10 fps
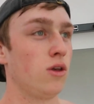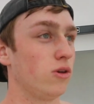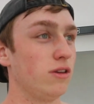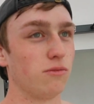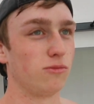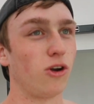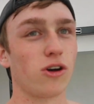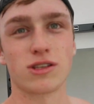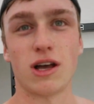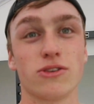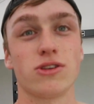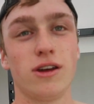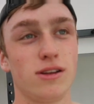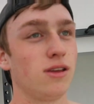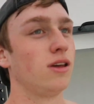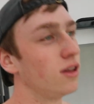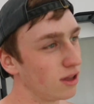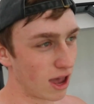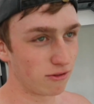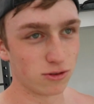even rocks outside.
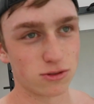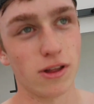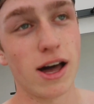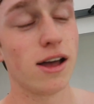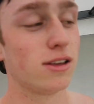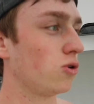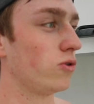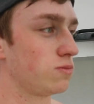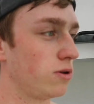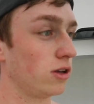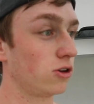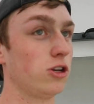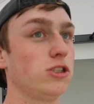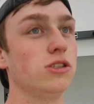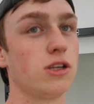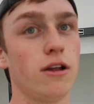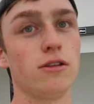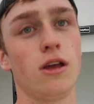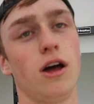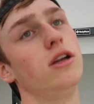Everyone's got that. You always put cushions
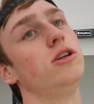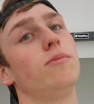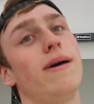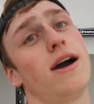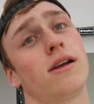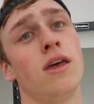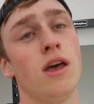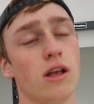up under your back